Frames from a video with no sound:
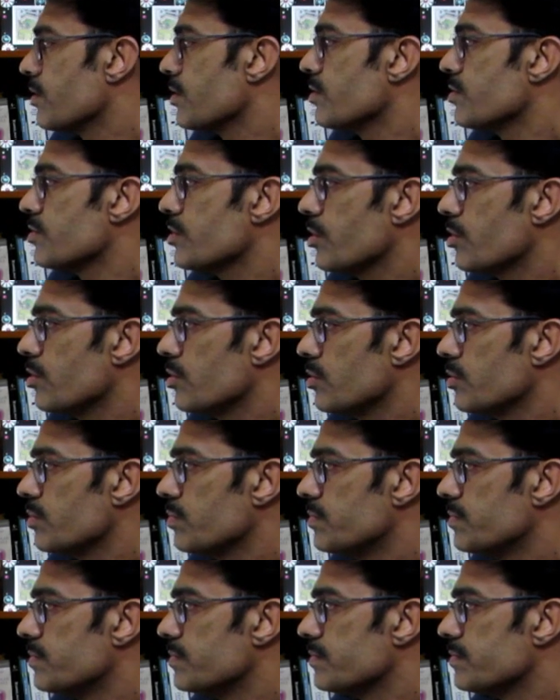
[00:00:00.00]
So
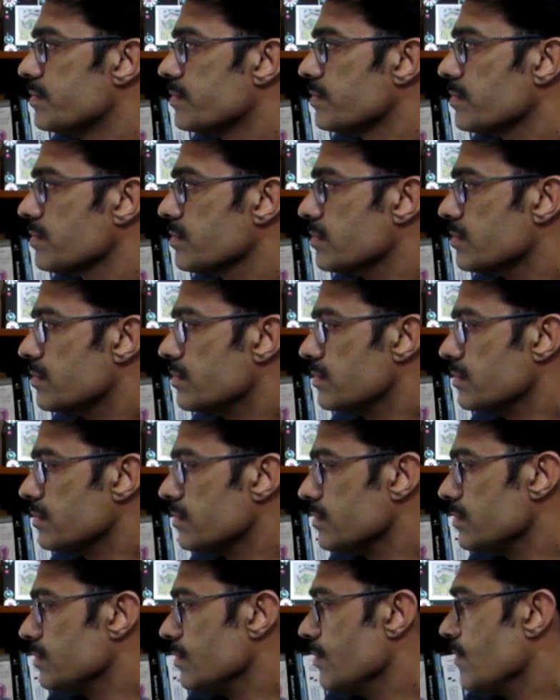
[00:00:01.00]

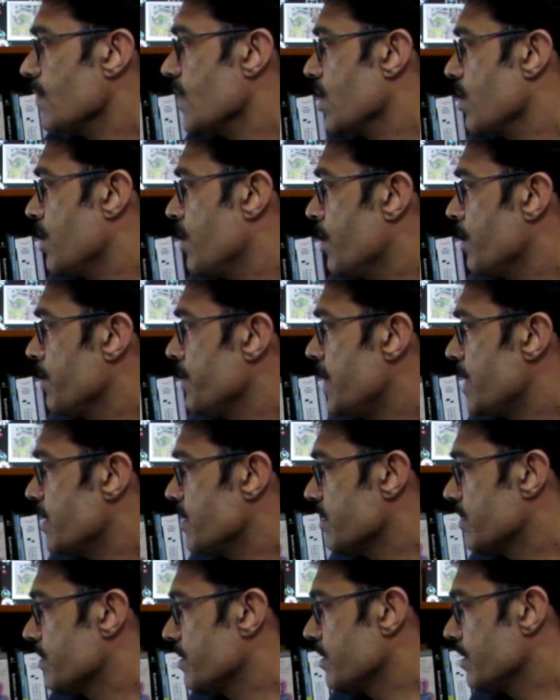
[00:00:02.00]
uh,
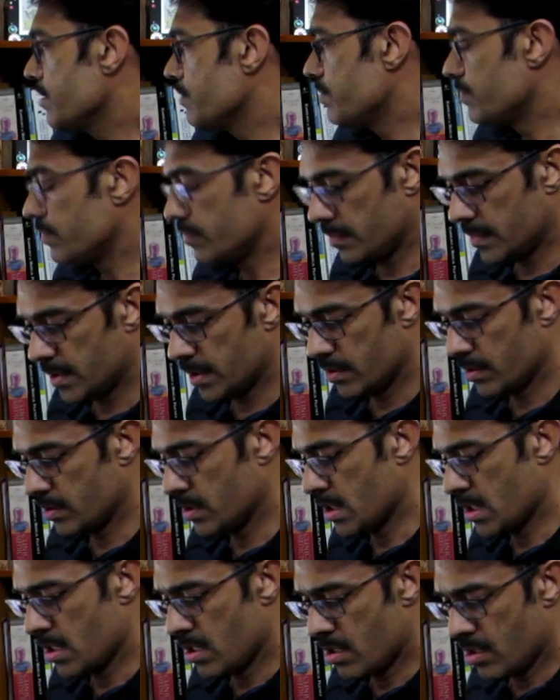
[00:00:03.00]
let's uh,
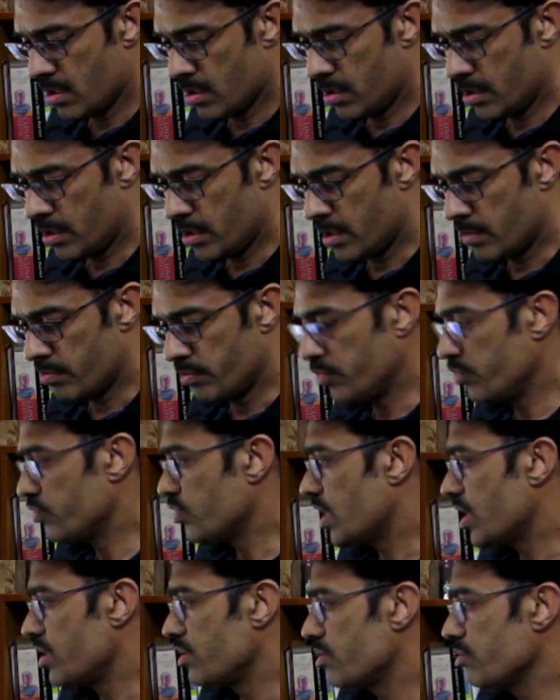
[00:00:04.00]
uh, move
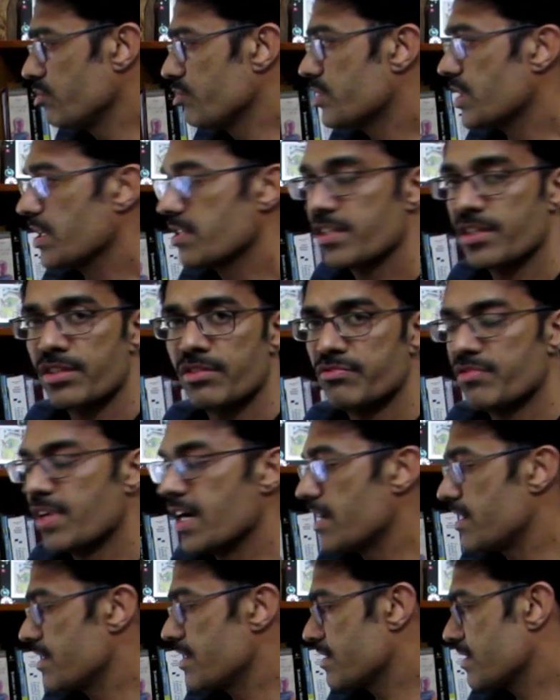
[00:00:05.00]
on to structure of
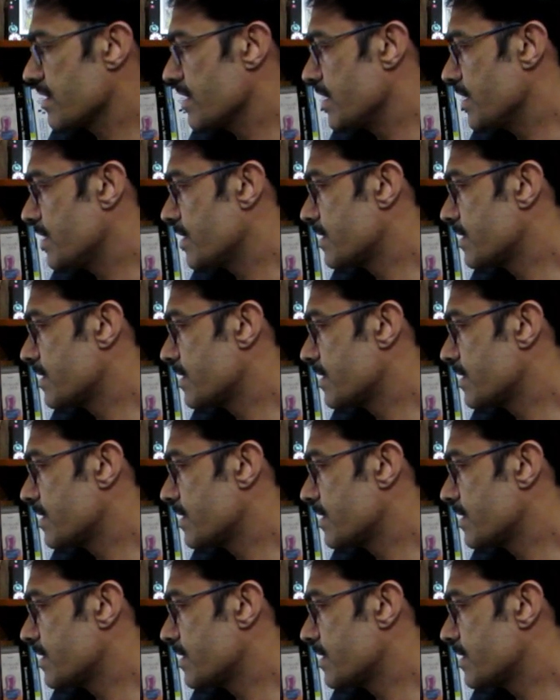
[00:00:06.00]
virus here.